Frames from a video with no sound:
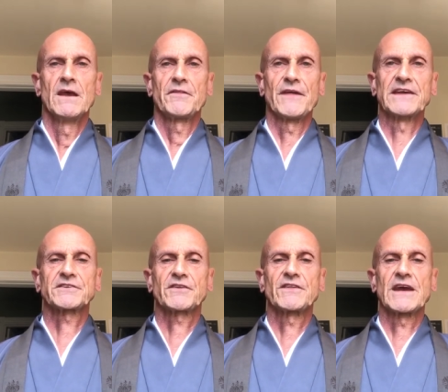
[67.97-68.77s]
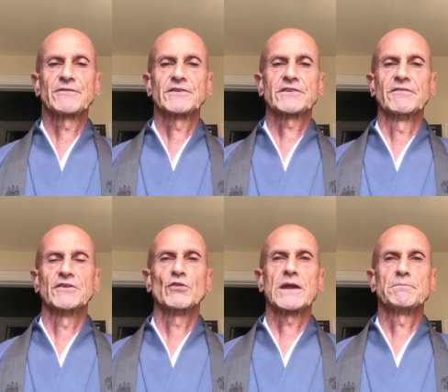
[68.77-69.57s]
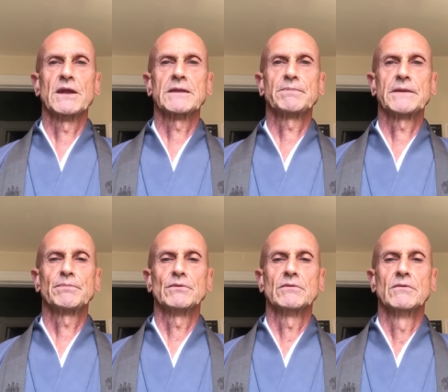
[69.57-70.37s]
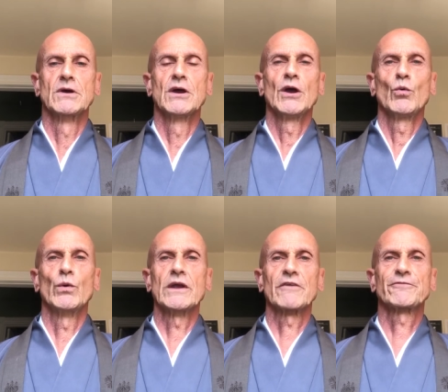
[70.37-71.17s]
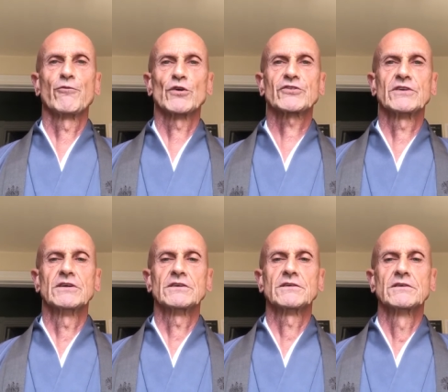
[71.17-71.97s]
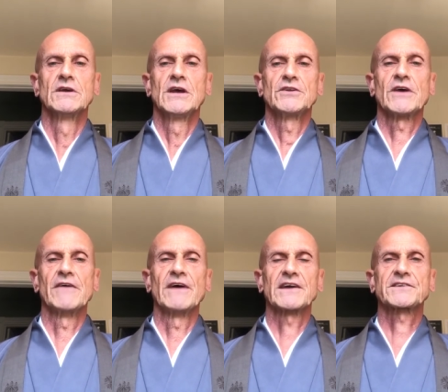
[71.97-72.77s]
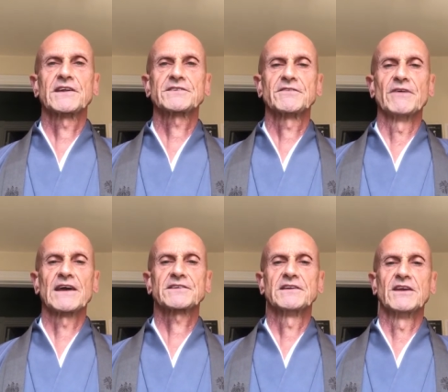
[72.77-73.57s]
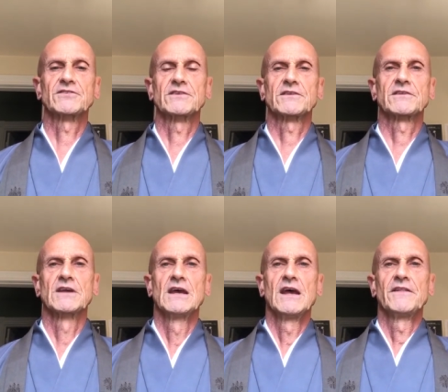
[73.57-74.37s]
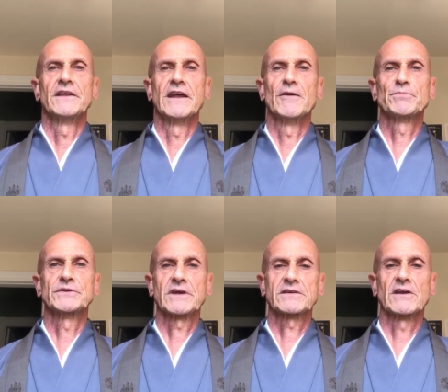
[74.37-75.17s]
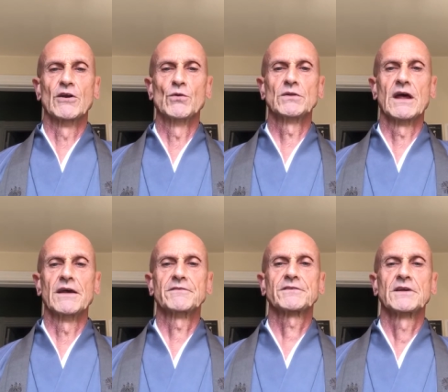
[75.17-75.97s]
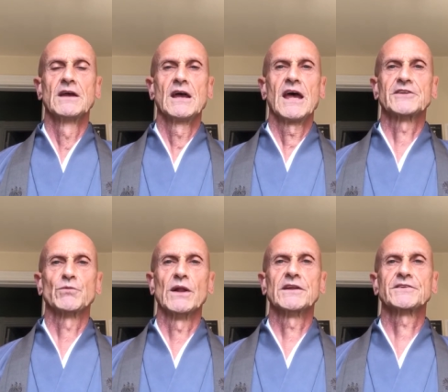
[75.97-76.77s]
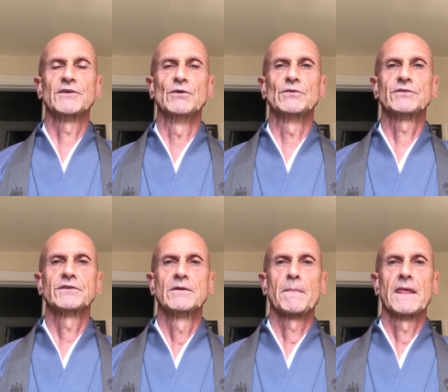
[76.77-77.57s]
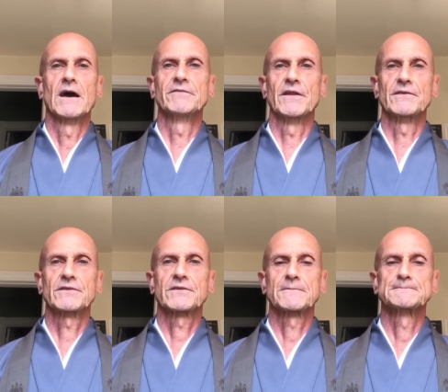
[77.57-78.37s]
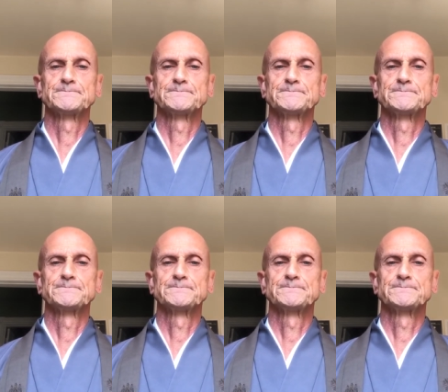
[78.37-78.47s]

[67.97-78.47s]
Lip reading: Thanks to the efforts of a great many people, we are fortunate to have access to vaccinations that help protect our own lives as well as those of others.